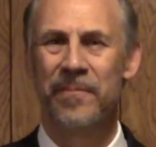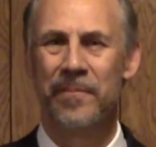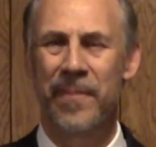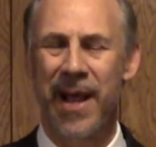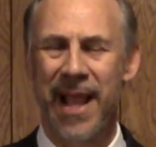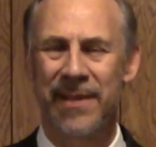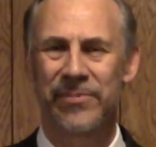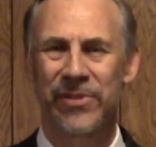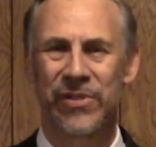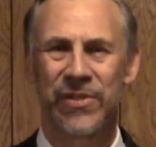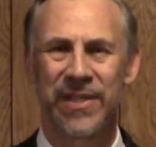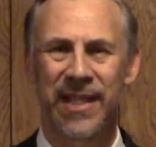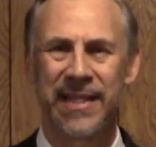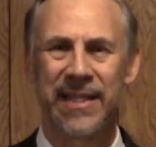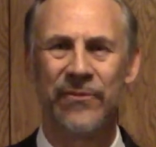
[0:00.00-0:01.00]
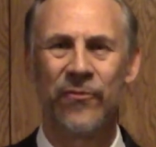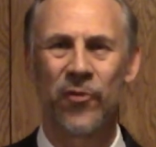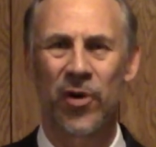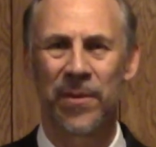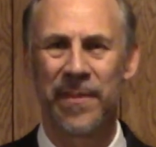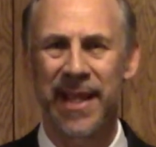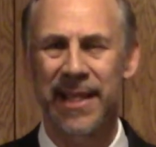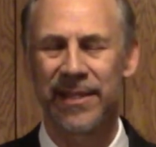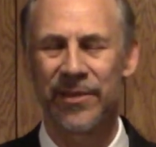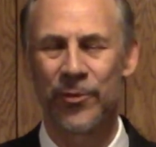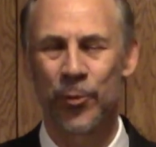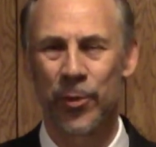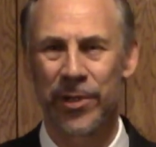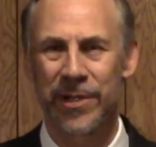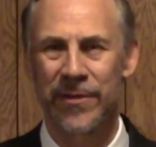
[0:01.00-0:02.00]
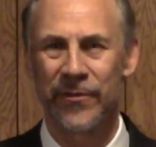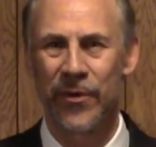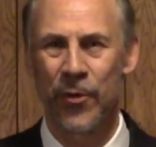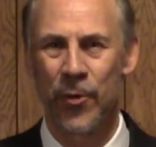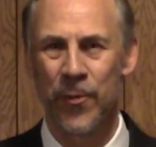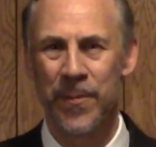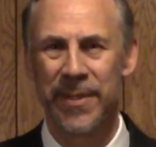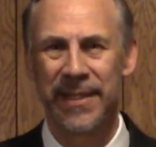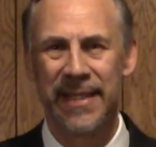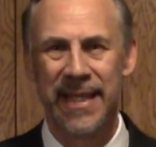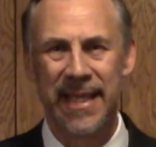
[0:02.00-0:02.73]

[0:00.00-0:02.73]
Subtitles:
Bible study format, the Word of Hope.